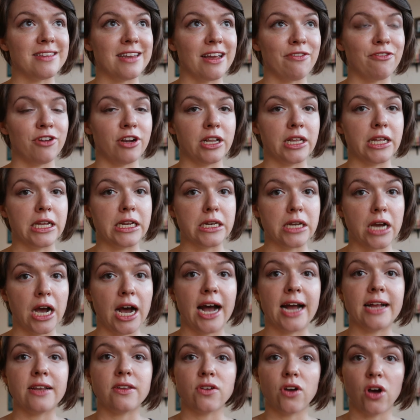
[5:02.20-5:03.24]
definitely
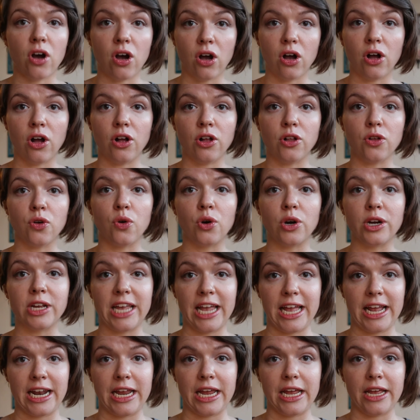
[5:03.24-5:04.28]
not all
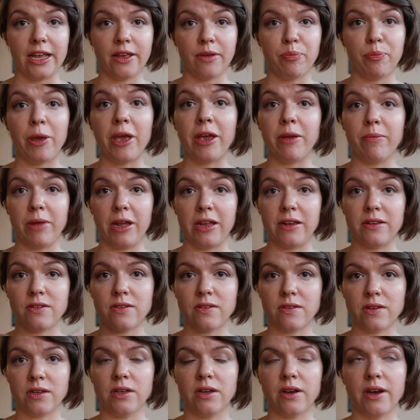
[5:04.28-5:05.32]
organic
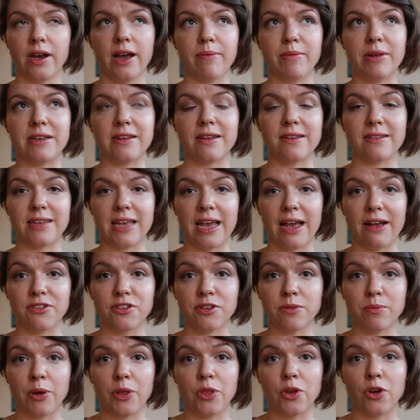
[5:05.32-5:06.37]
pigments. It does have
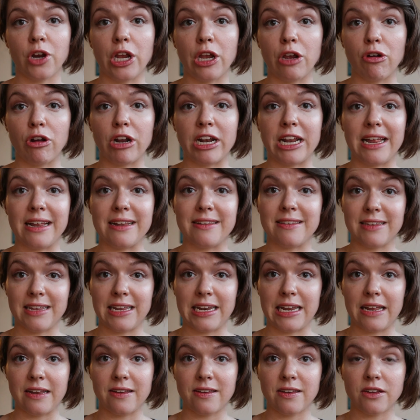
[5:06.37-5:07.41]
some other ingredients
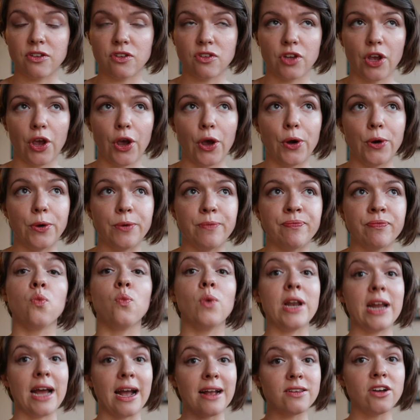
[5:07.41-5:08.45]
in it. So
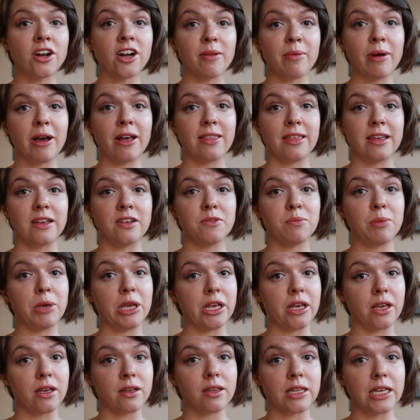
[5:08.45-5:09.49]
when I talk about things
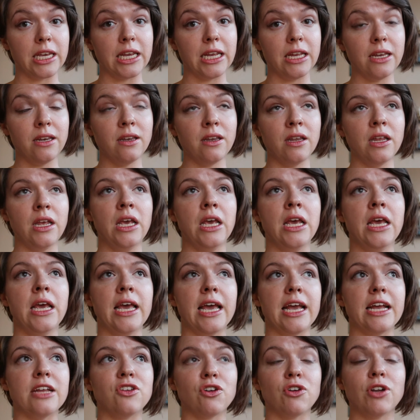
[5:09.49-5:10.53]
being clean,
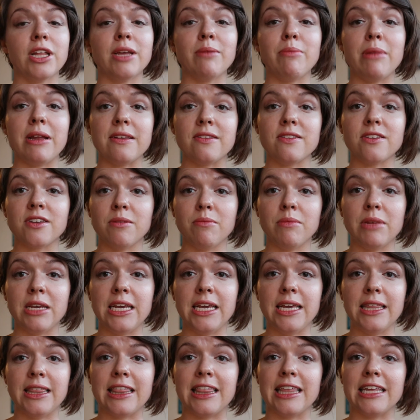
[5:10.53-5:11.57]
it generally means to
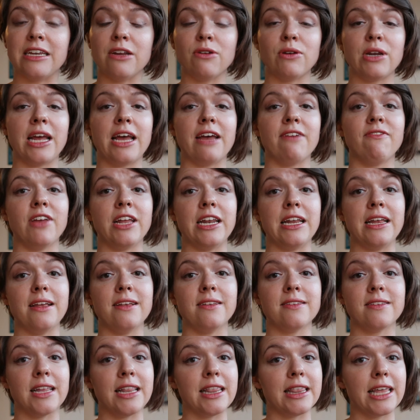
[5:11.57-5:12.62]
me that they don't have
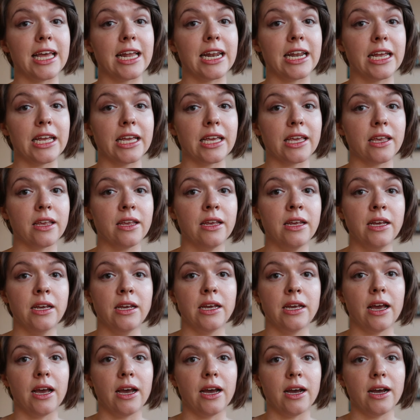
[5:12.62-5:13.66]
any synthetic
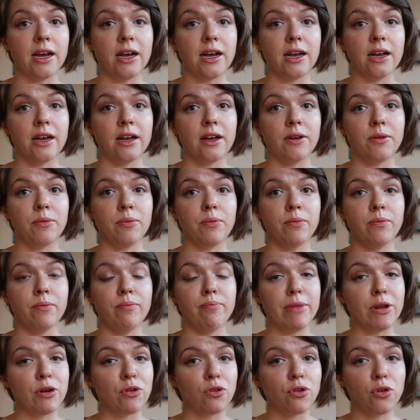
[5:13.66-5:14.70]

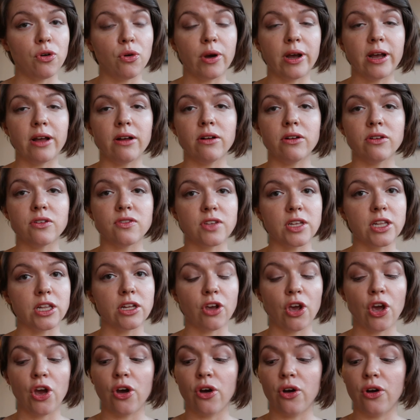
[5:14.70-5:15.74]
mineral oil,
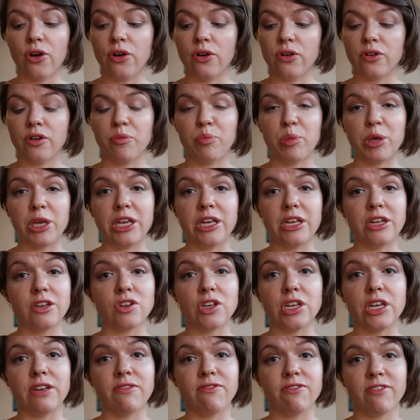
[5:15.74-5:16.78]
silicone,
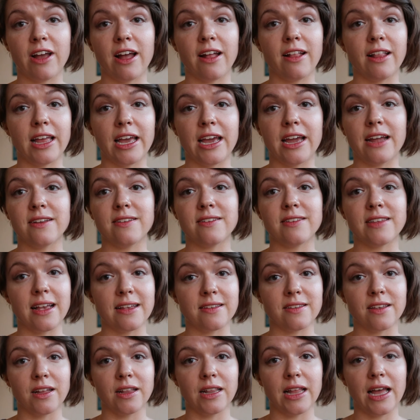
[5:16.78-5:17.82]
PEG, phthalates,
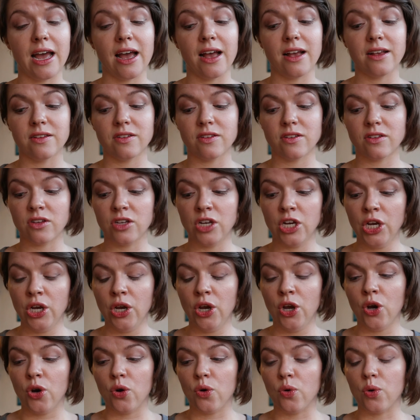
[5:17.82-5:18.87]
SLS,
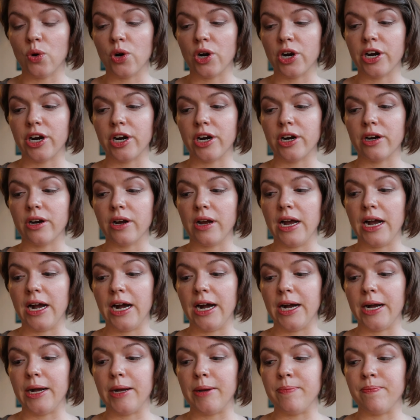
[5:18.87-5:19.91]
or
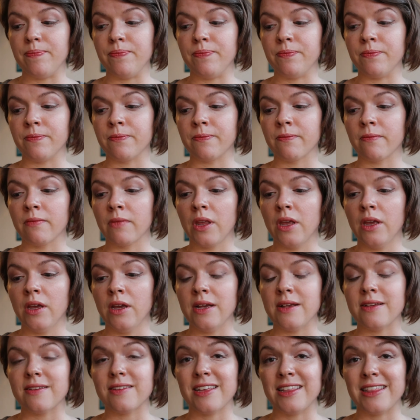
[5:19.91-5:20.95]

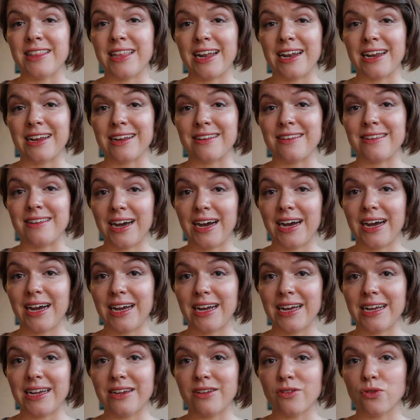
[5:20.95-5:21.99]
synthetic
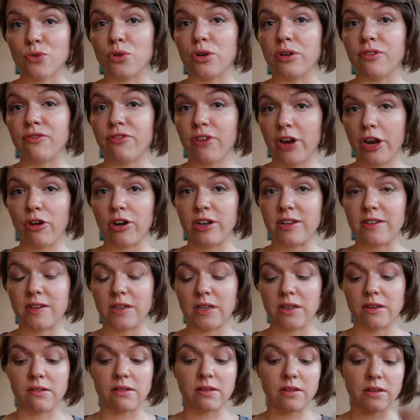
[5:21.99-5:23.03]
dyes or
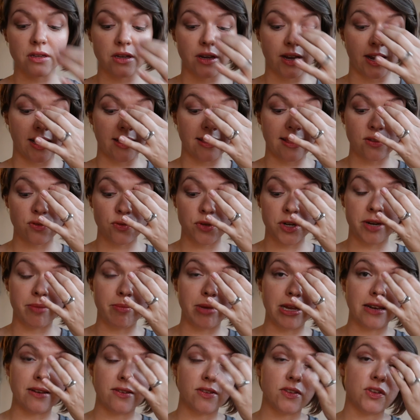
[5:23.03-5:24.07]
fragrances. That's what it
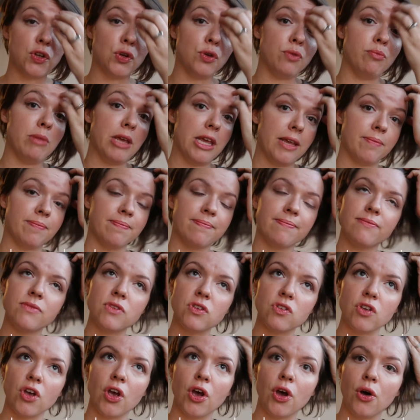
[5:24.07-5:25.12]
means to me.
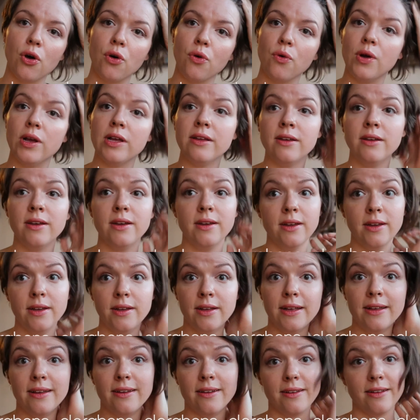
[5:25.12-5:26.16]
So
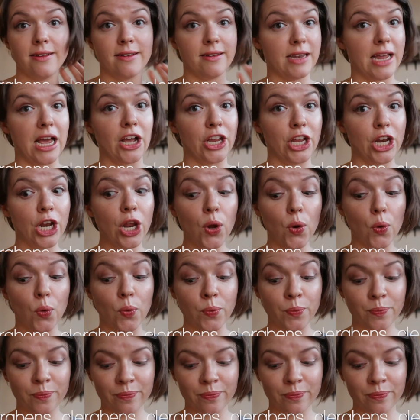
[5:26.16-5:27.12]
now you know.